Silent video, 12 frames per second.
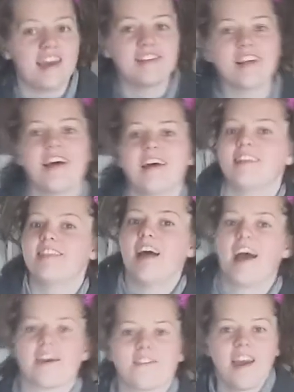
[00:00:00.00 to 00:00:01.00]
his
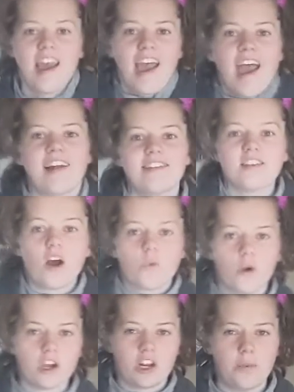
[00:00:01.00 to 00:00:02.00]
life. And
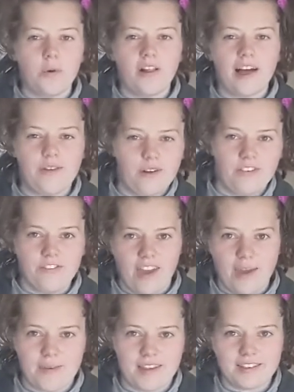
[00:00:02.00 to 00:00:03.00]
so we're gonna pull out a
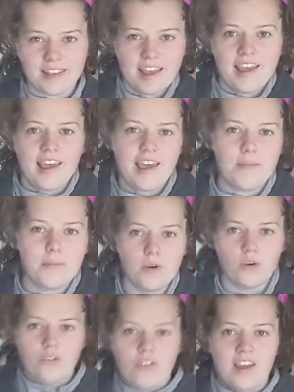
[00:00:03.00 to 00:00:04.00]
famous hip
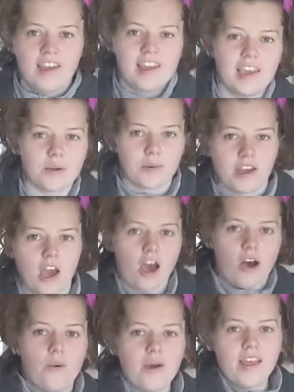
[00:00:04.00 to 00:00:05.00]
move. Here we
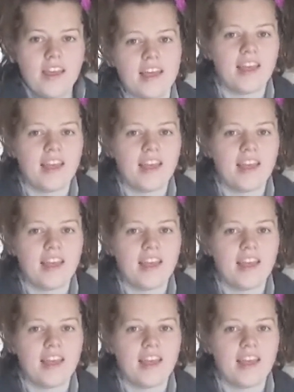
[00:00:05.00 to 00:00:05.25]
go.